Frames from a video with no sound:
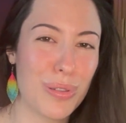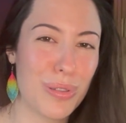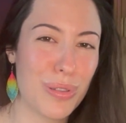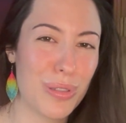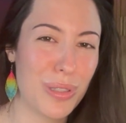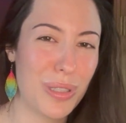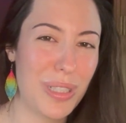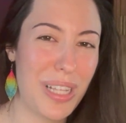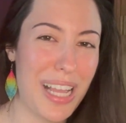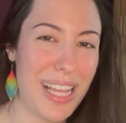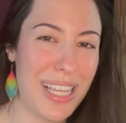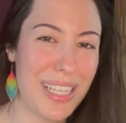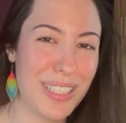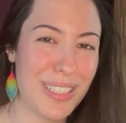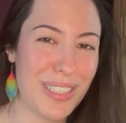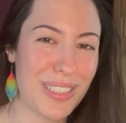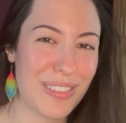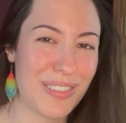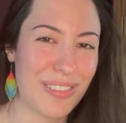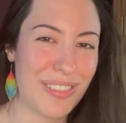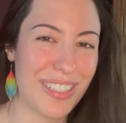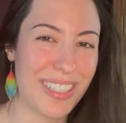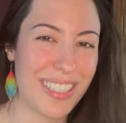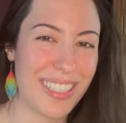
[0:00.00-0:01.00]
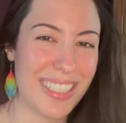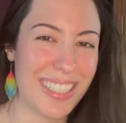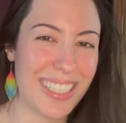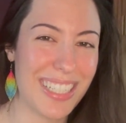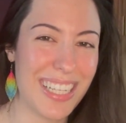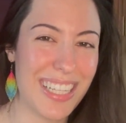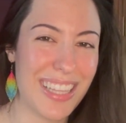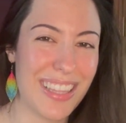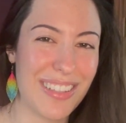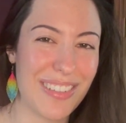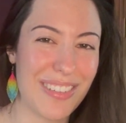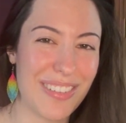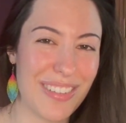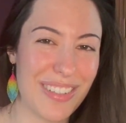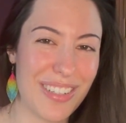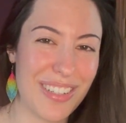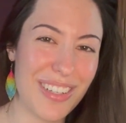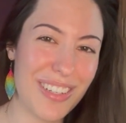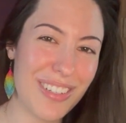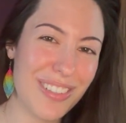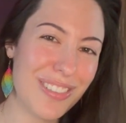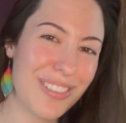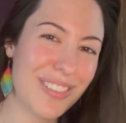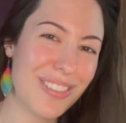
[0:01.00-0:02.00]
Last one, in through the
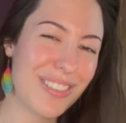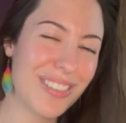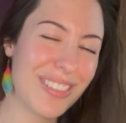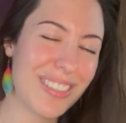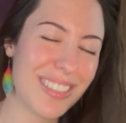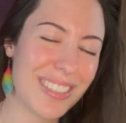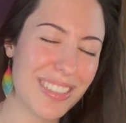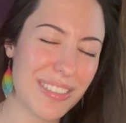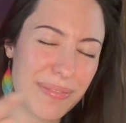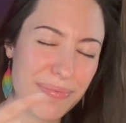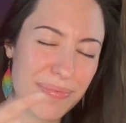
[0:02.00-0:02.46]
nose,